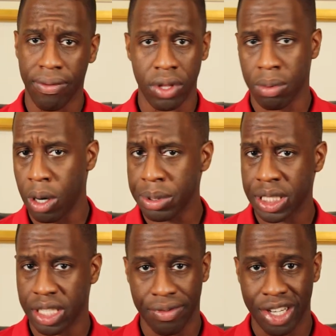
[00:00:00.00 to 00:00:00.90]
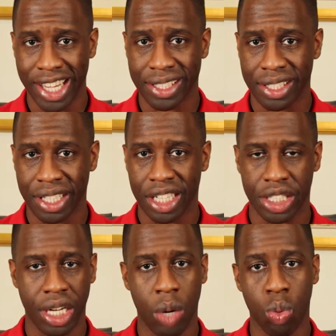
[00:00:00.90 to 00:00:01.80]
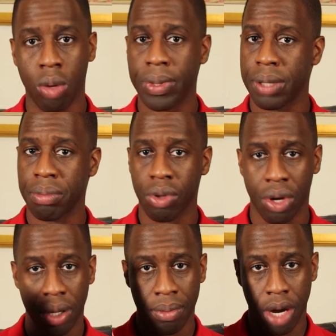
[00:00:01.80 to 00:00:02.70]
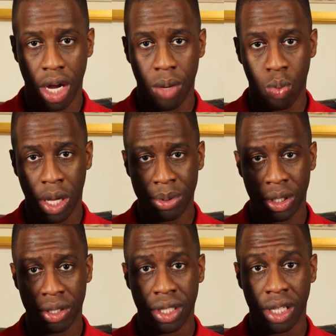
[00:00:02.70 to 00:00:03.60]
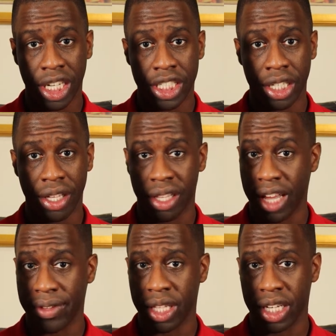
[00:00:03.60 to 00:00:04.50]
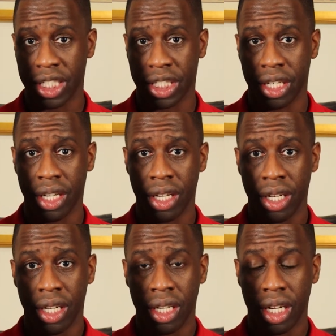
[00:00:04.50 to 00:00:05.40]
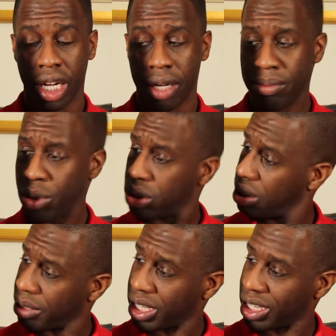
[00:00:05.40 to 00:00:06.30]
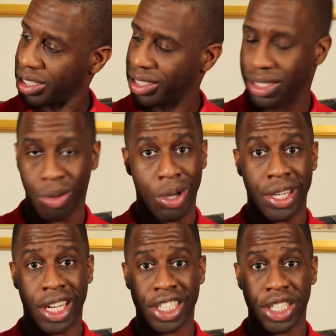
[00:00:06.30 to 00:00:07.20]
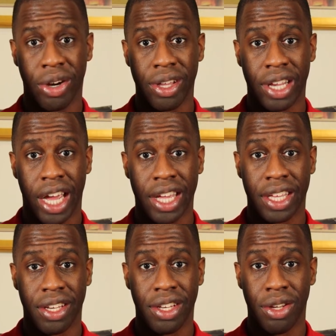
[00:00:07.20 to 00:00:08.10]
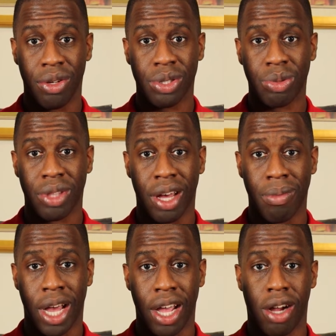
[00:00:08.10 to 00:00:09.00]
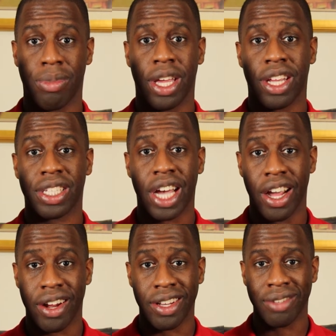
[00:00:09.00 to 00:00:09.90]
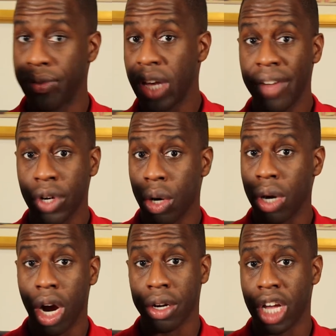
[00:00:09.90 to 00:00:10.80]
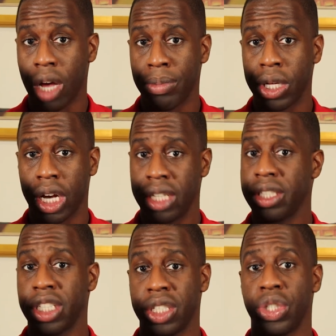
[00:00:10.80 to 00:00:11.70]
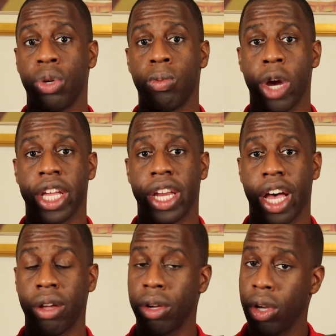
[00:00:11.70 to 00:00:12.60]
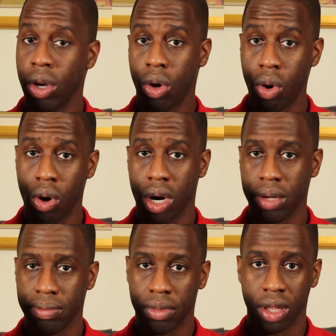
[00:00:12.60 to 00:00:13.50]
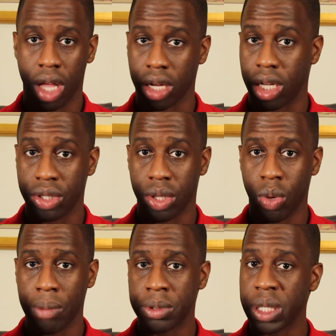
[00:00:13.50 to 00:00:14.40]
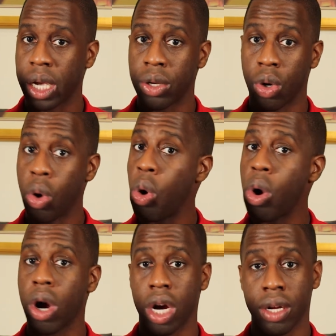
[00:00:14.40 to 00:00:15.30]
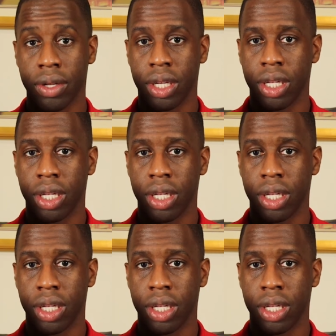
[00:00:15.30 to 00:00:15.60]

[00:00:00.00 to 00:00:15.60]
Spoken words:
for the purposes of today's discussion, I will be employing Merriam-Webster's Collegiate, the 11th edition, mostly because it's the one dictionary that I can use without my arm getting tired. So if you have your own hard copy, I suggest you break it out, or log on to the website, or